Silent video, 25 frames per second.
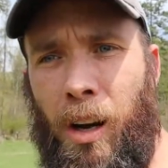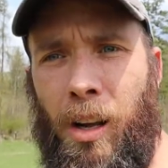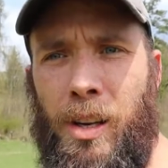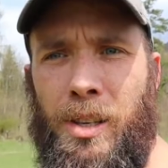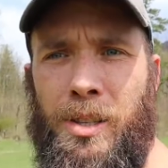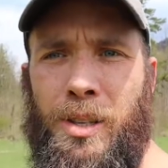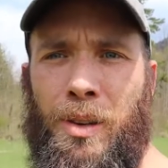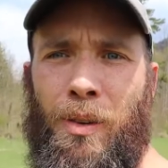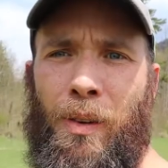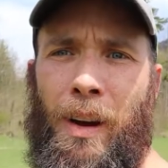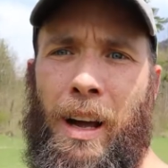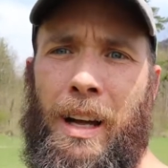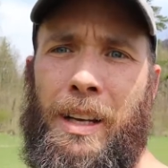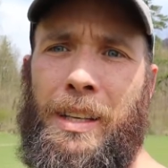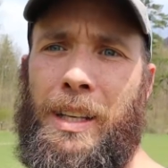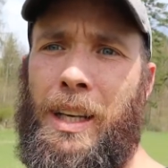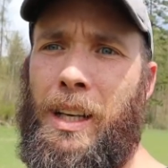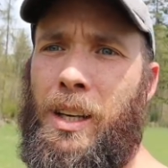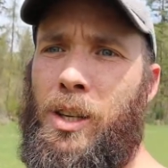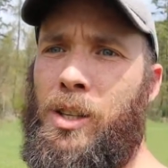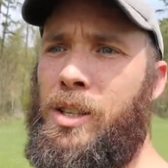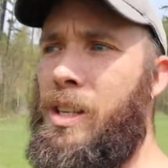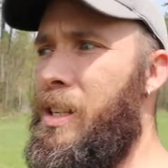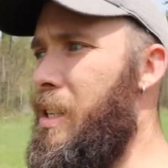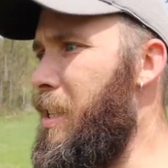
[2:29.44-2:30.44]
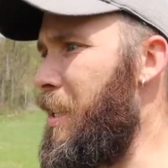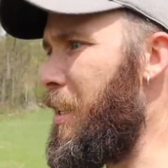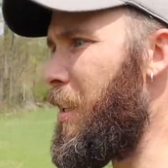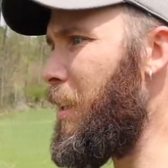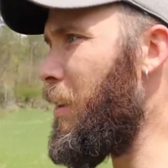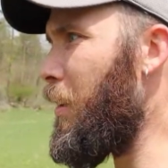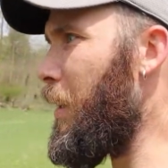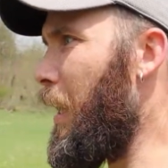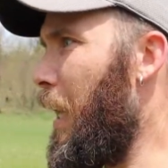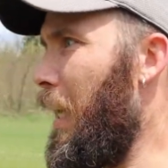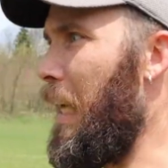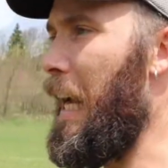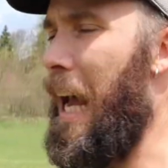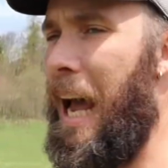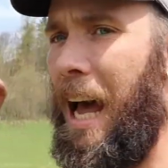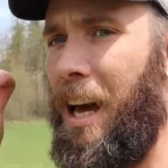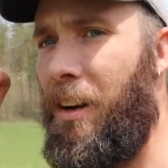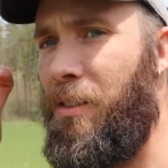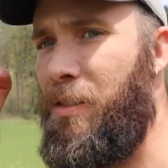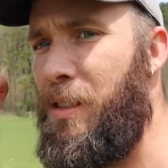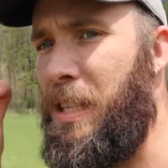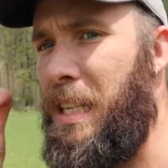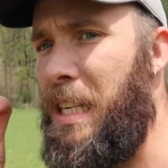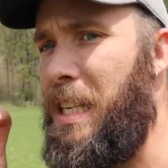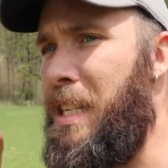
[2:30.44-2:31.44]
closed around here because it's still like
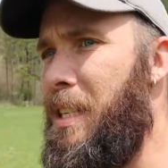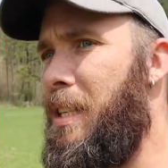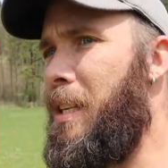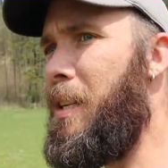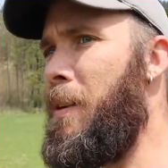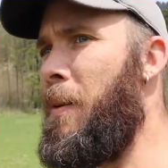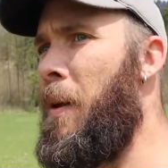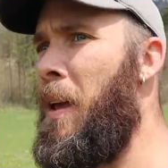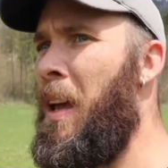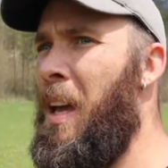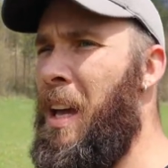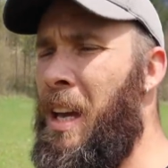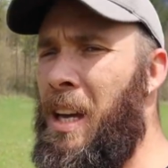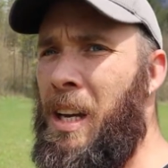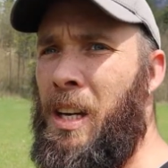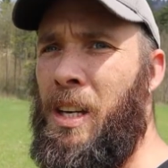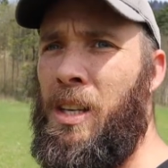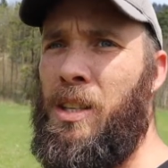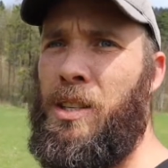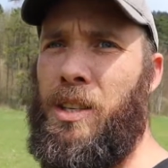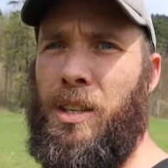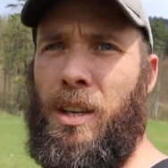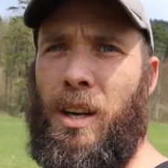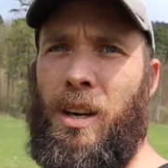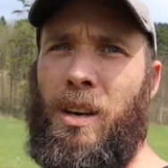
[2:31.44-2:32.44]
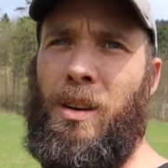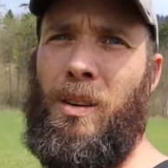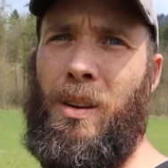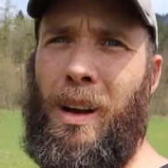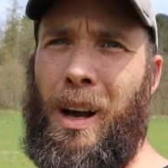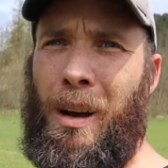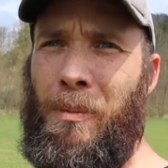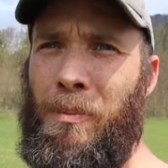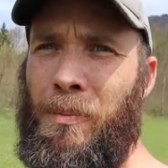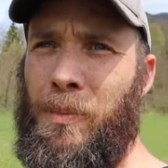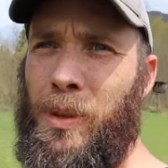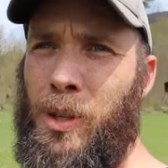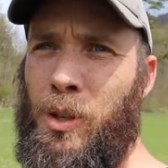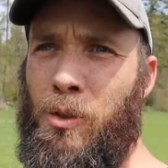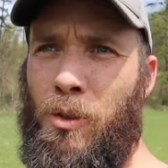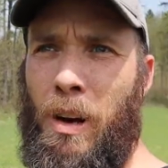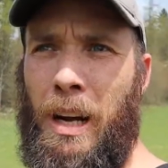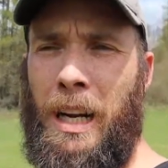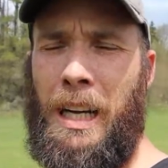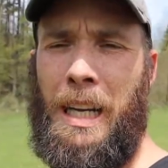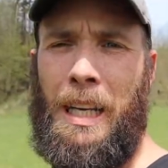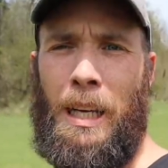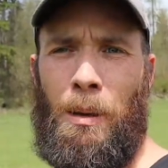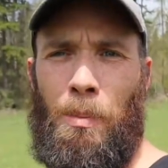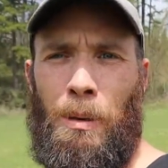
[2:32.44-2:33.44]
out of season. So I'm
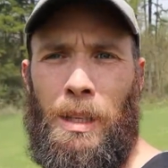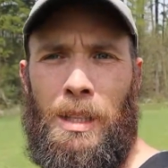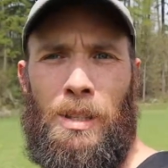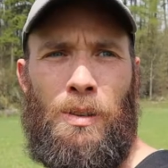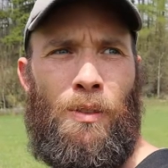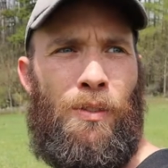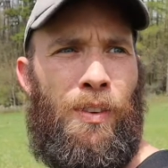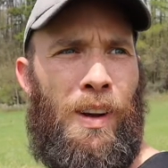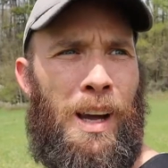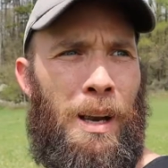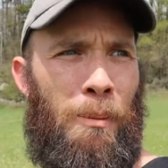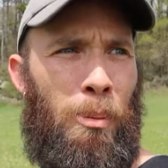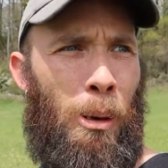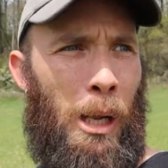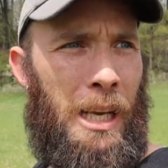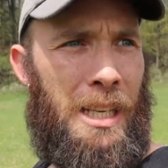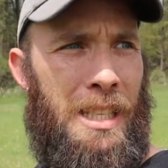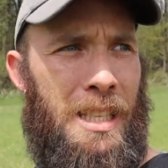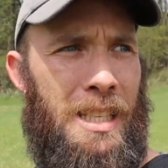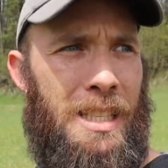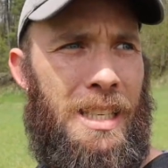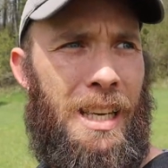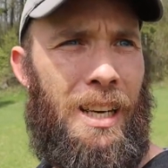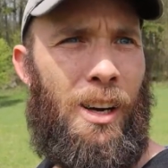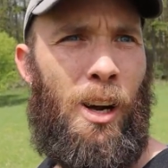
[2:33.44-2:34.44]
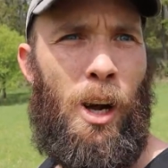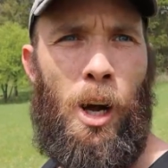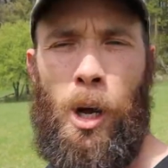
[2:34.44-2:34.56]
struggling a bit to find places that